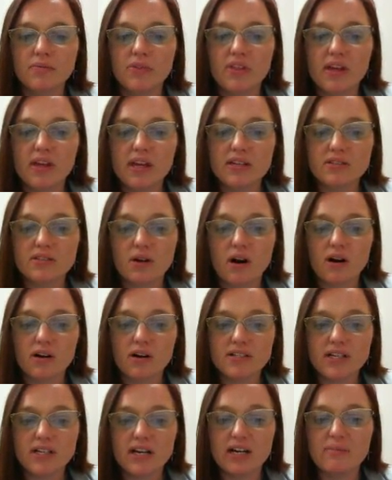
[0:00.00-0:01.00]
These
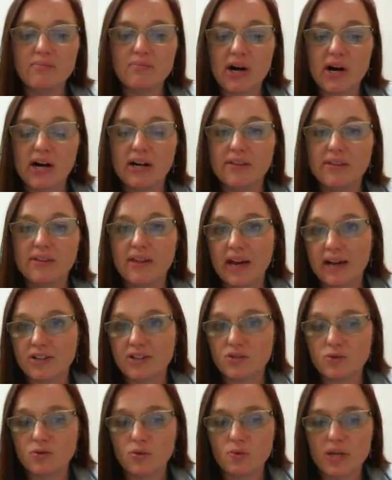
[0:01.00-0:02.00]
are done by the
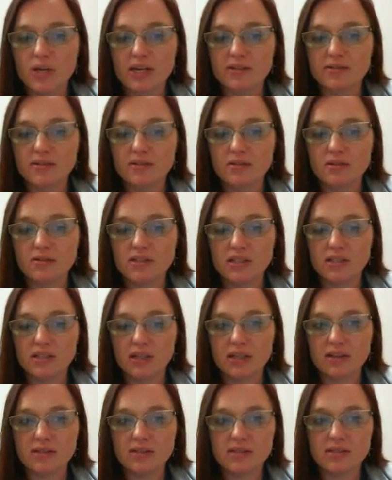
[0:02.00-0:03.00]
actual weeks. So you see,
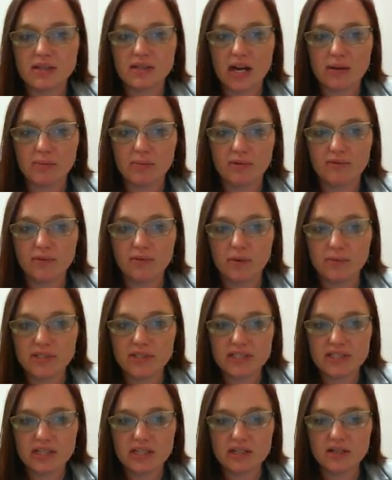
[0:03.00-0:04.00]
like, this is high
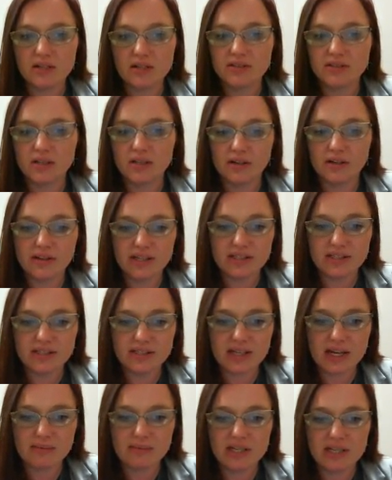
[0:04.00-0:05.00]
performance skills, all the
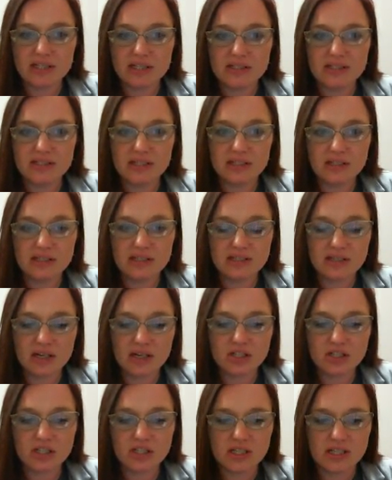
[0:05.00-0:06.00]
assignments and the
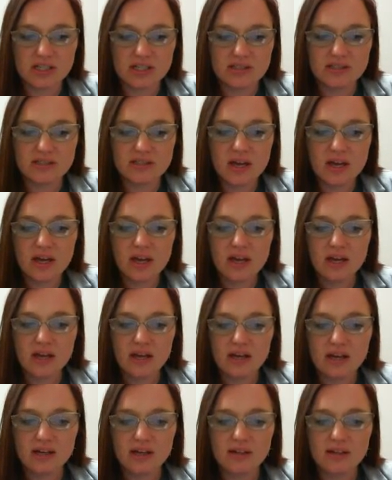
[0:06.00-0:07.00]
discussions,
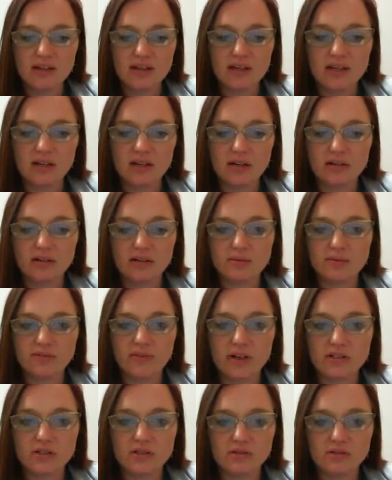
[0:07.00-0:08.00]
and then here's
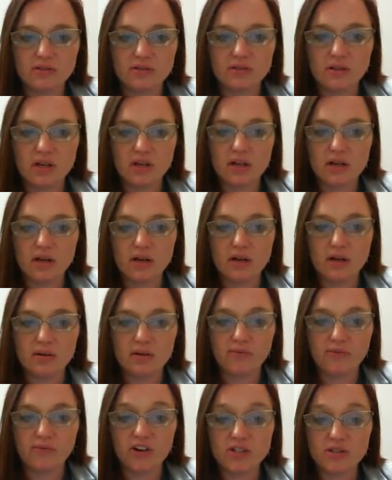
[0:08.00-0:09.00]

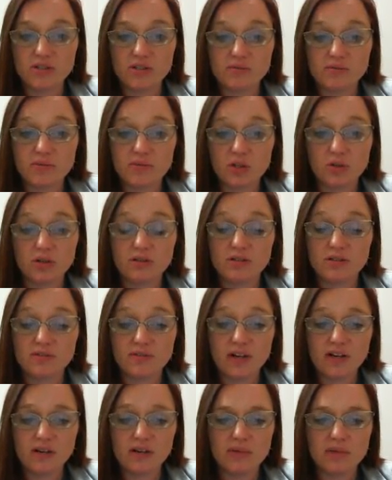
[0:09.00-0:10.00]
professionalism and career
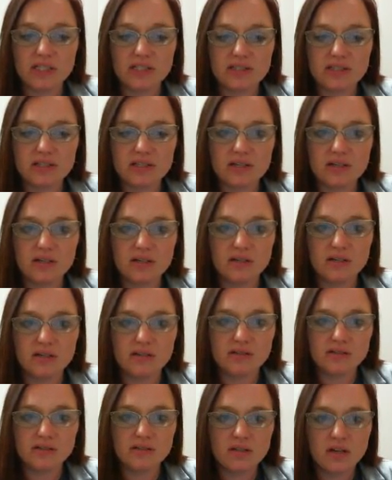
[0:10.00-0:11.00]
development
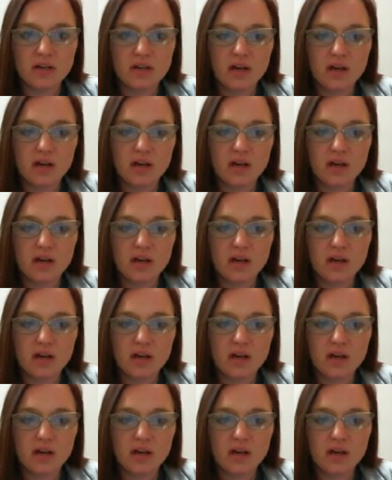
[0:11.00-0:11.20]
skills,